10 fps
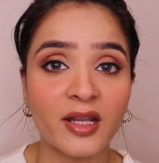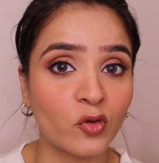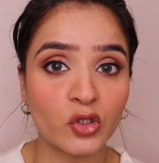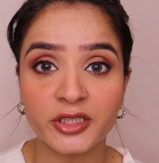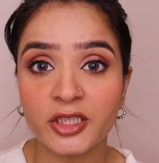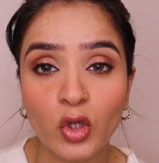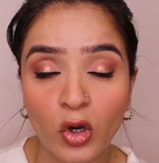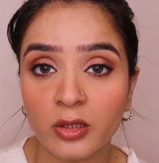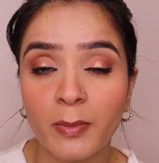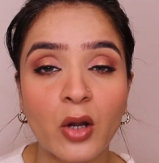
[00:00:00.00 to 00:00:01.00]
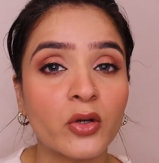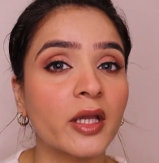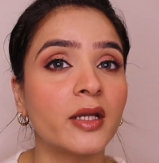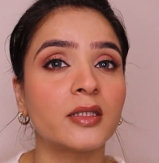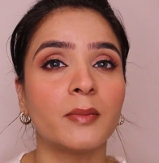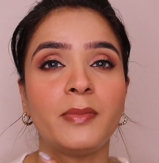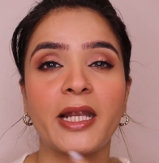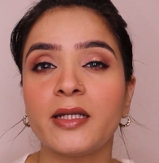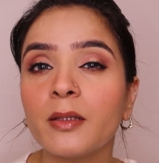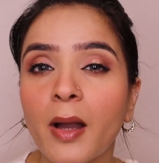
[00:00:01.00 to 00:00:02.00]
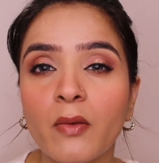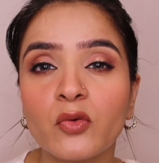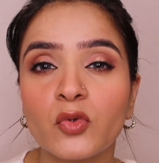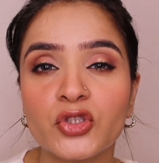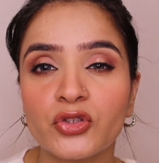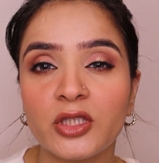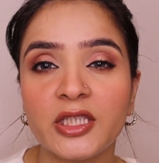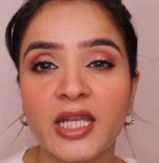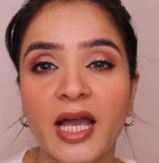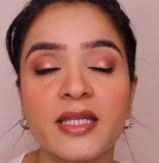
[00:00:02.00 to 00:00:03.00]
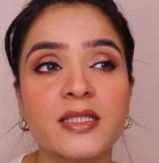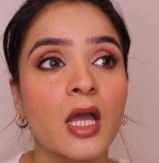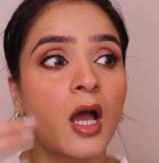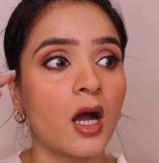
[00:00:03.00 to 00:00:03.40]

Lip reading: I've already talked about it. The blending power was really nice.